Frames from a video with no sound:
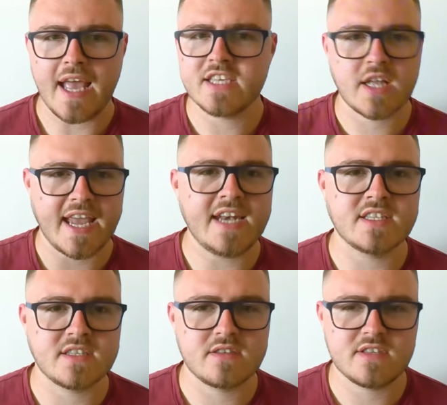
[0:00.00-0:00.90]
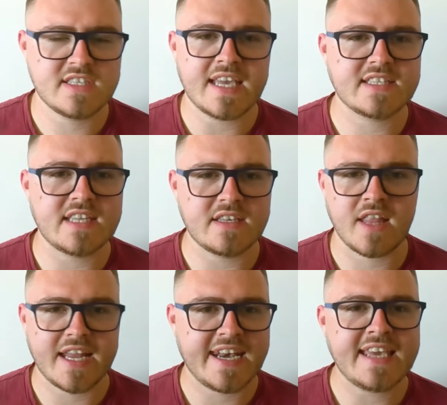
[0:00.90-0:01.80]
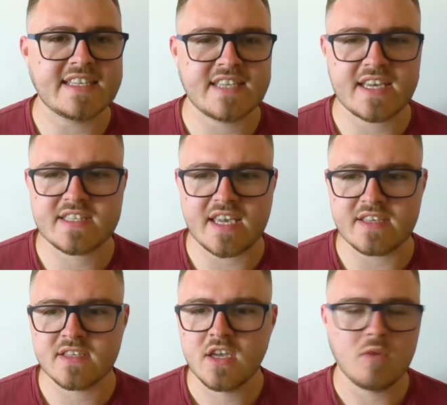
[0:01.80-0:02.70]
He's like in his late 60s,